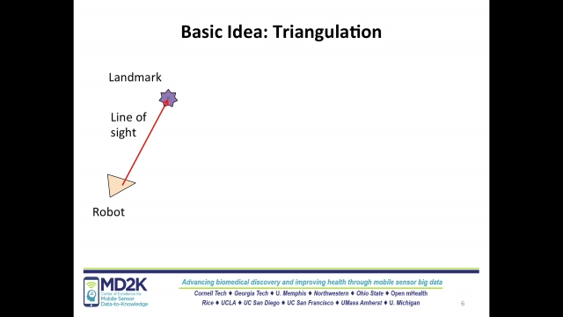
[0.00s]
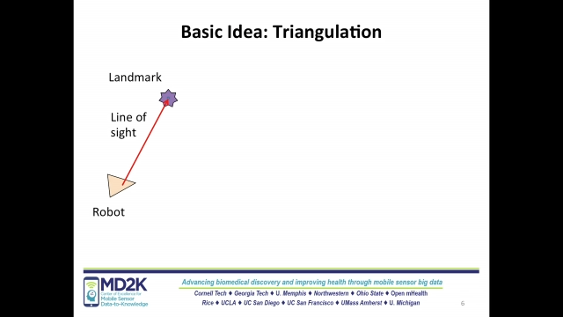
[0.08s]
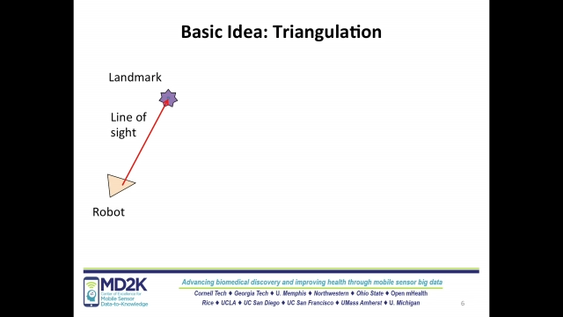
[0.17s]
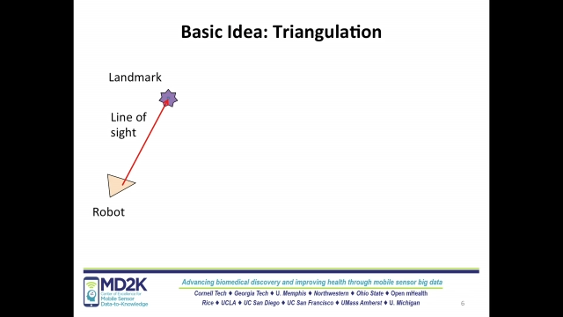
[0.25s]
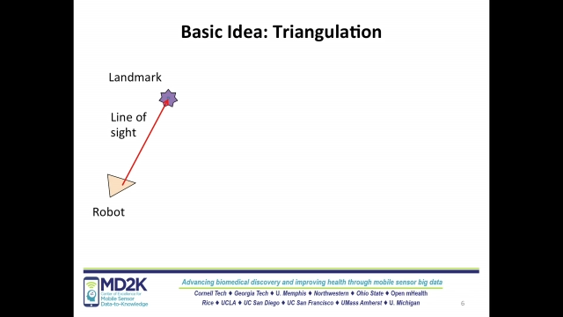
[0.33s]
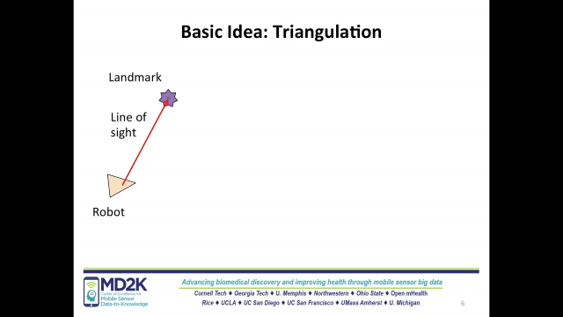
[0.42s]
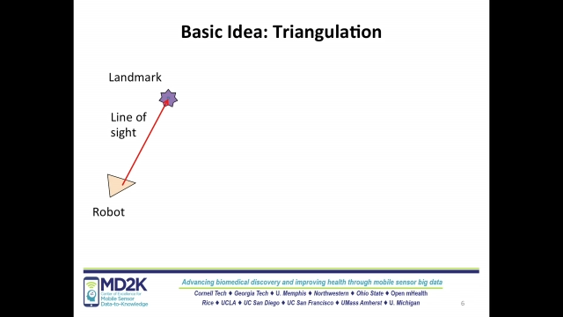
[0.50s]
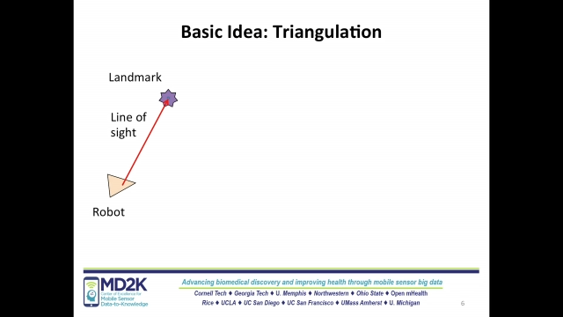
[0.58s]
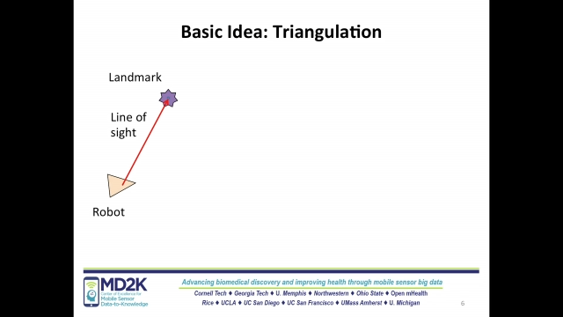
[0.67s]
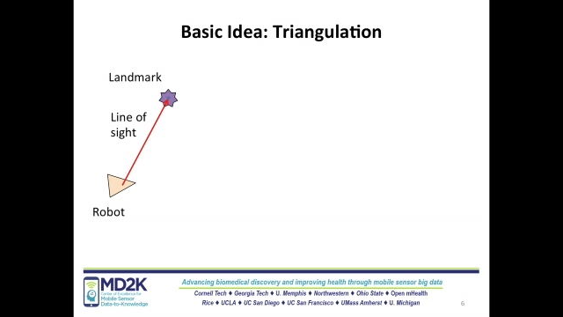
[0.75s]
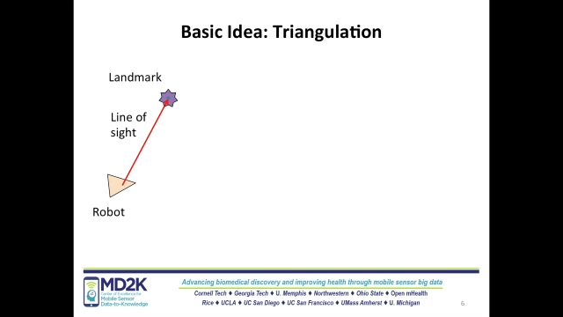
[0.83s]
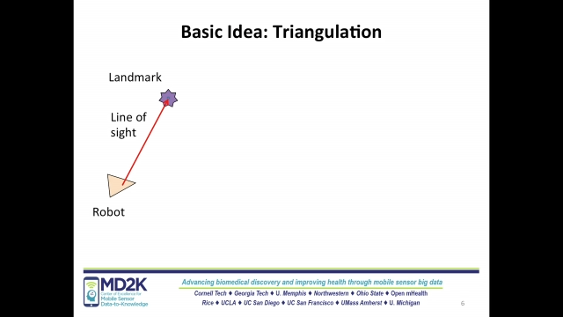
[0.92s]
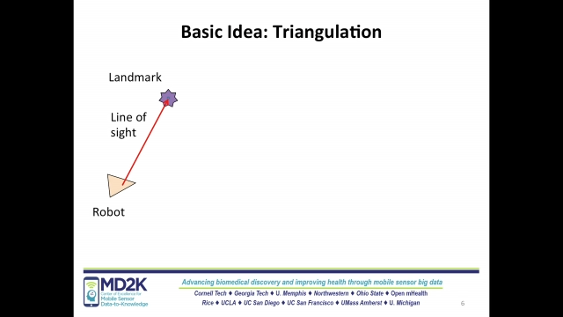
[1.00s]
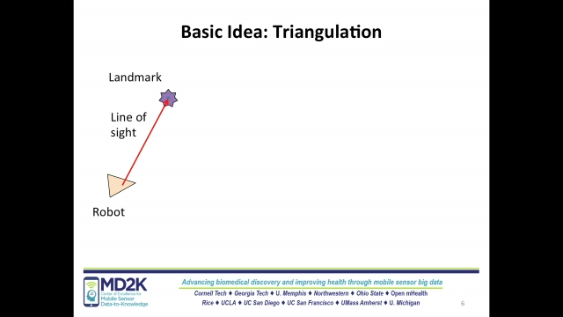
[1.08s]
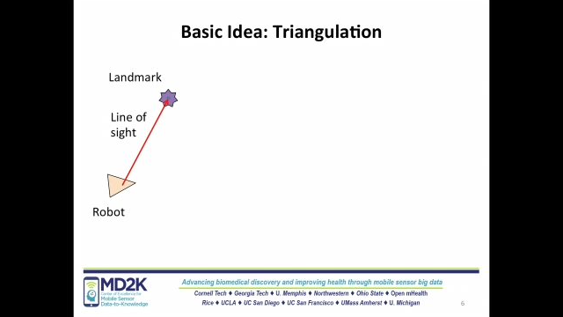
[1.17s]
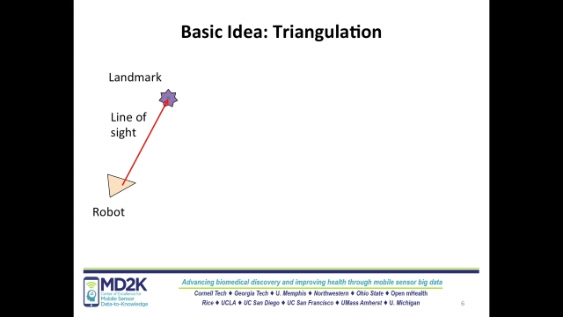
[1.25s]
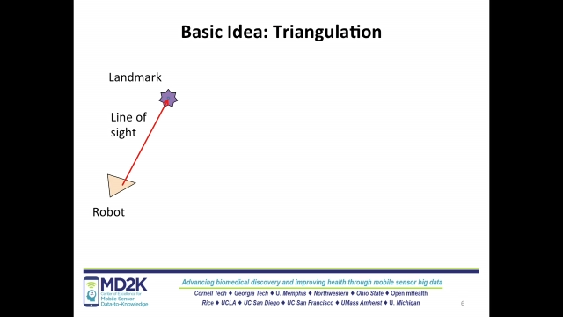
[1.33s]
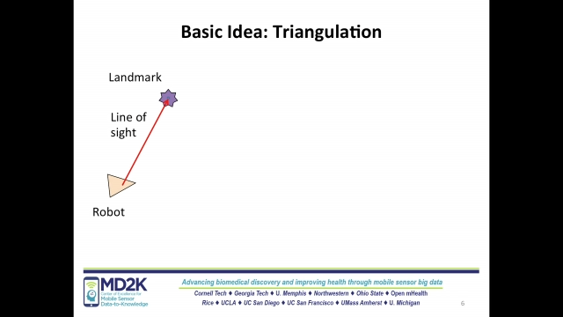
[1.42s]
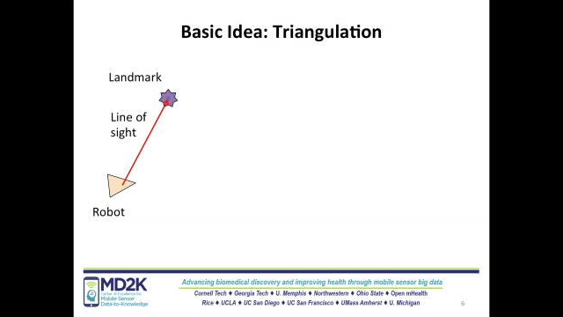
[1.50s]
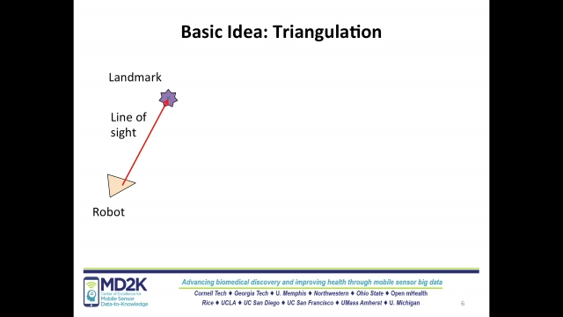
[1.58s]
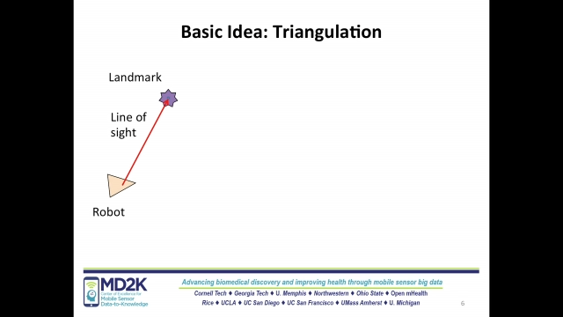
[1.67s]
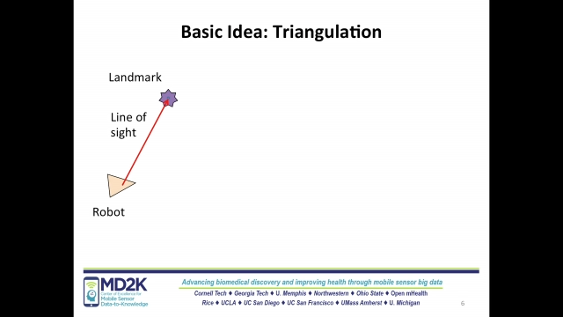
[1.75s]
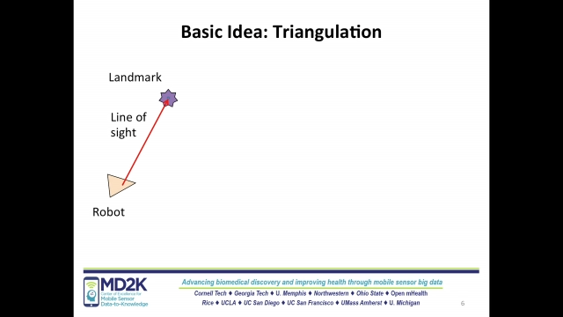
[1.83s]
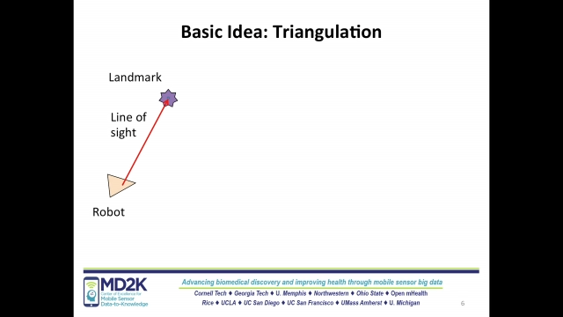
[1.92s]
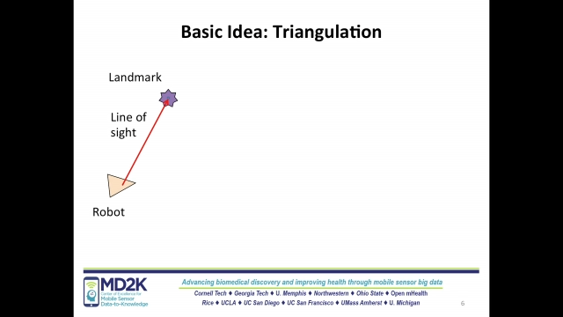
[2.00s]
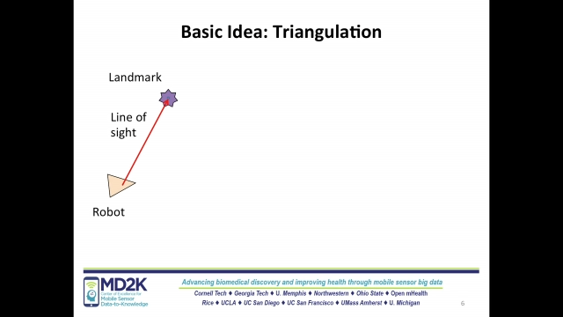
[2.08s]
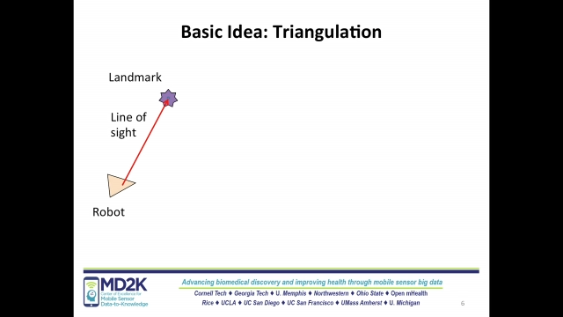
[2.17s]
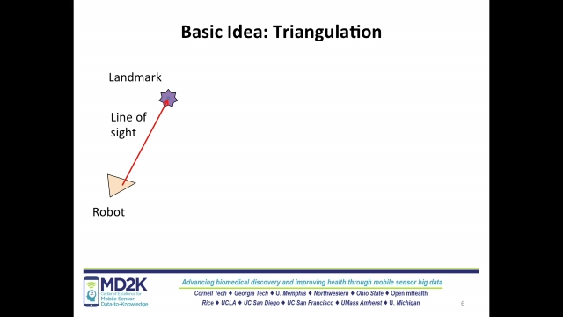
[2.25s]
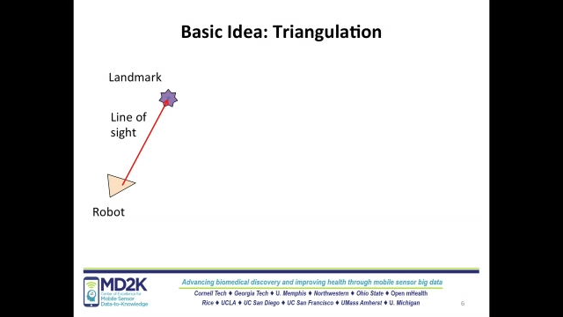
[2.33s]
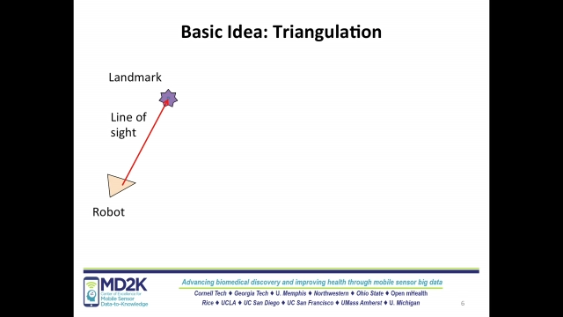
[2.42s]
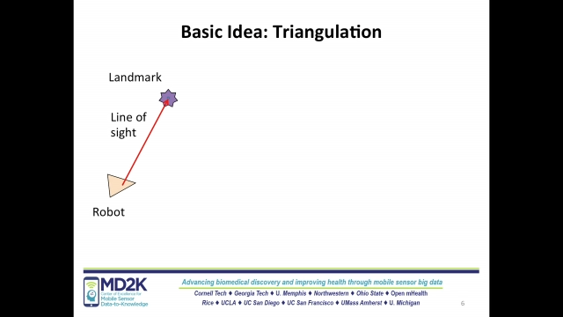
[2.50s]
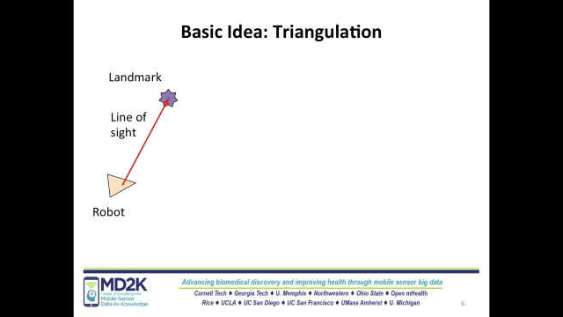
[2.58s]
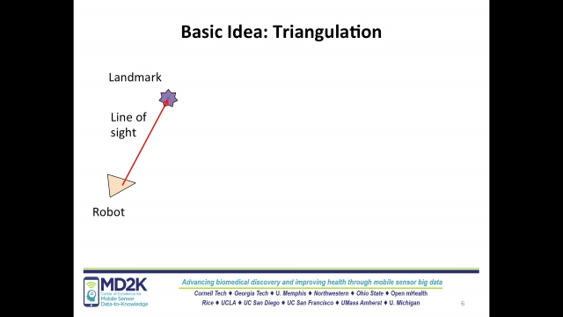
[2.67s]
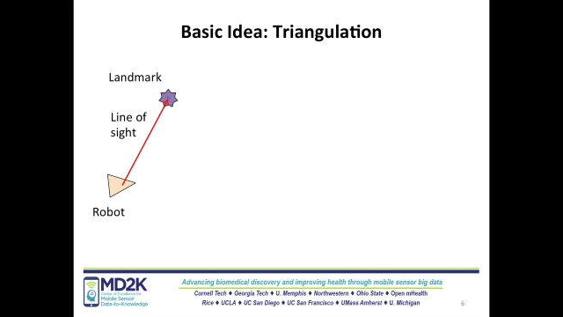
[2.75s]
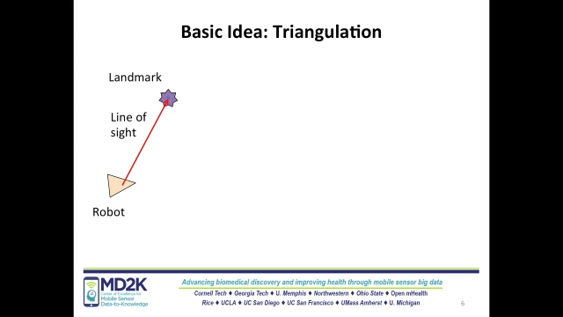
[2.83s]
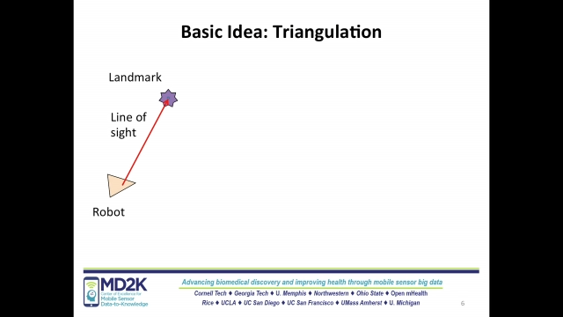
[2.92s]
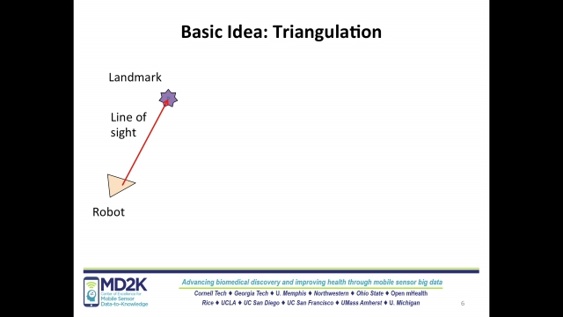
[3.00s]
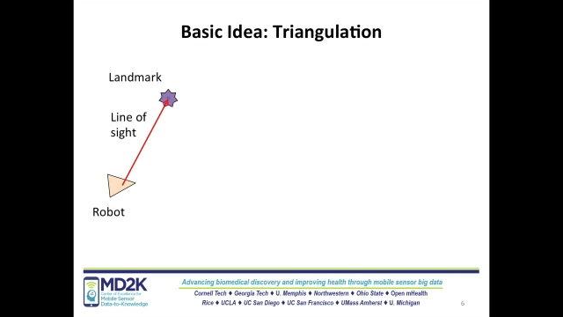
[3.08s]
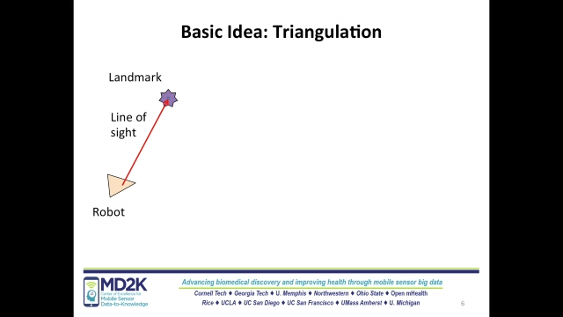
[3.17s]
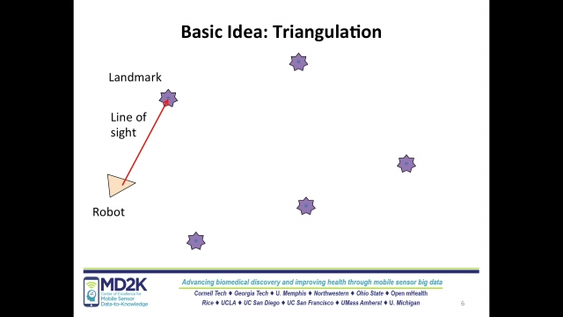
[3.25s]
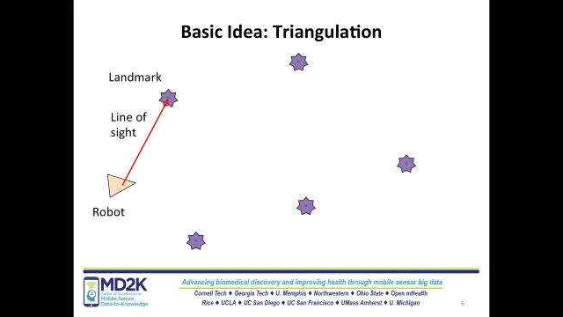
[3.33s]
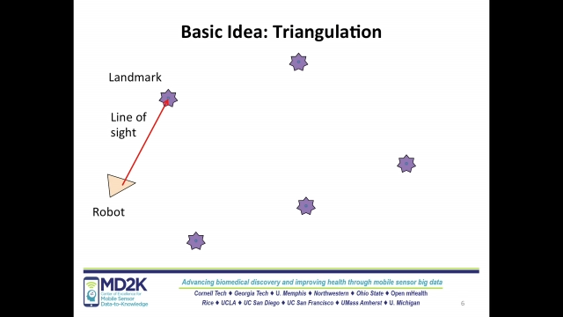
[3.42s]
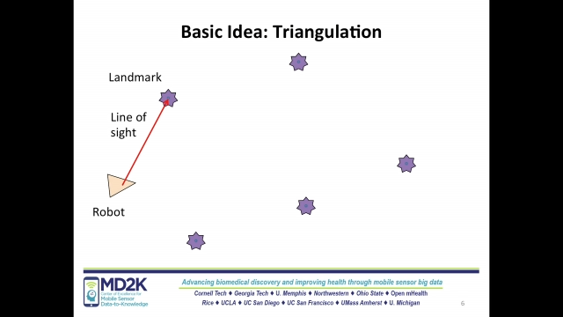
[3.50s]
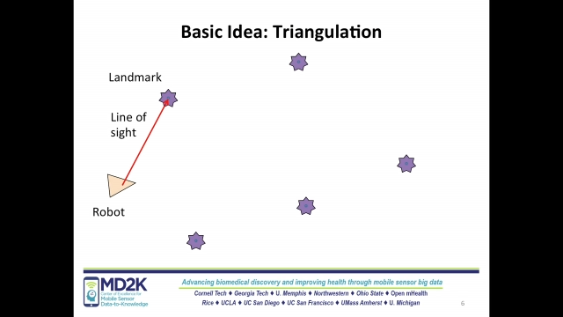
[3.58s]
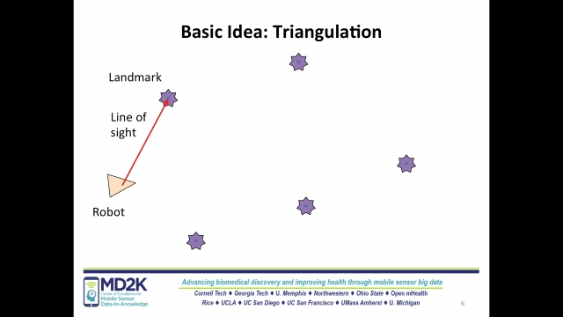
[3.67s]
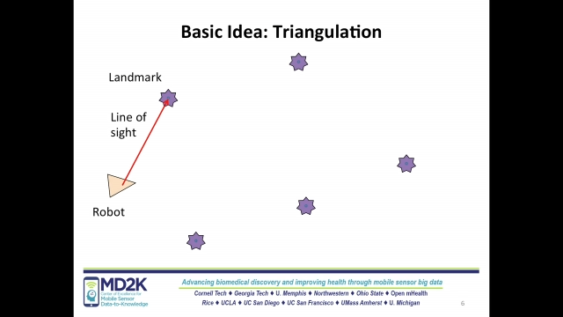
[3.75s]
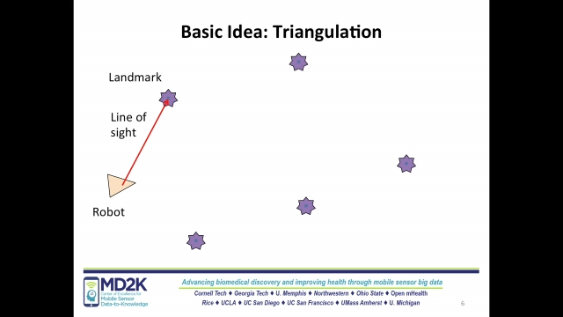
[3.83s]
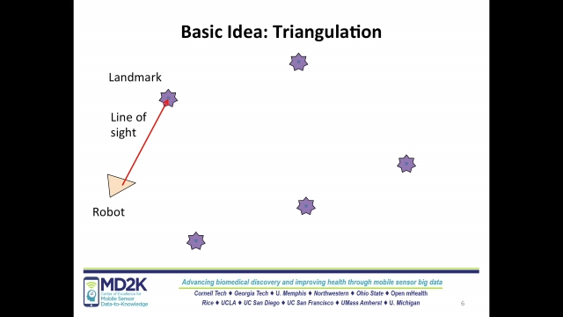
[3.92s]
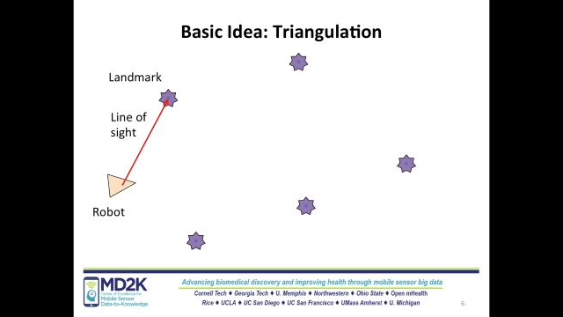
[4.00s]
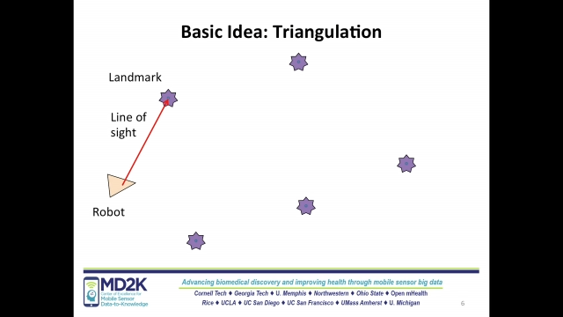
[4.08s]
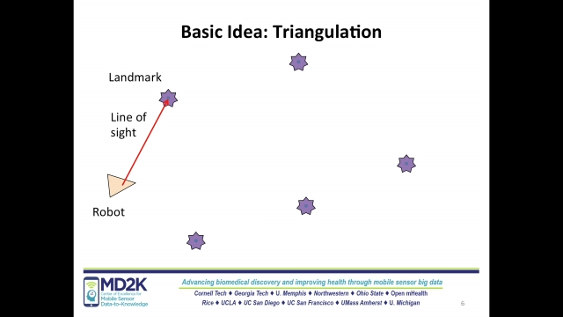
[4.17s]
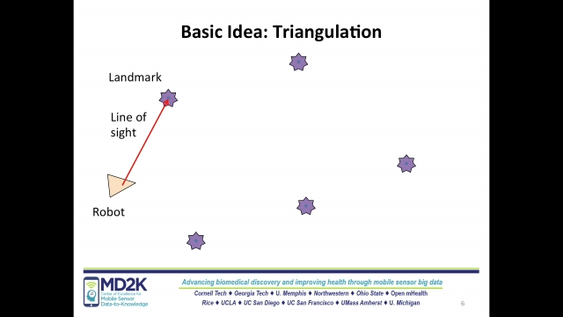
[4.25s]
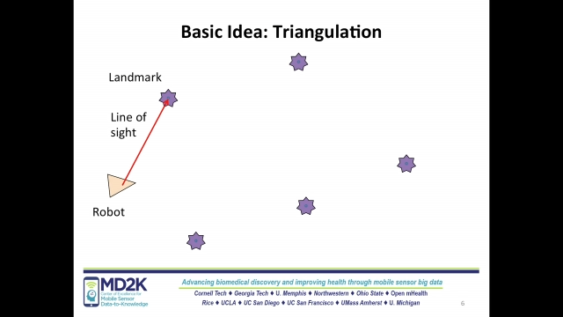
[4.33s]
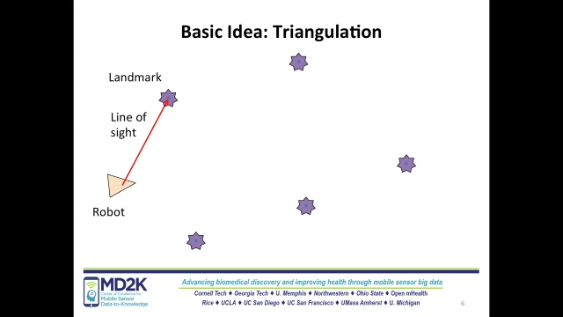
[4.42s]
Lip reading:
(no speaker visible)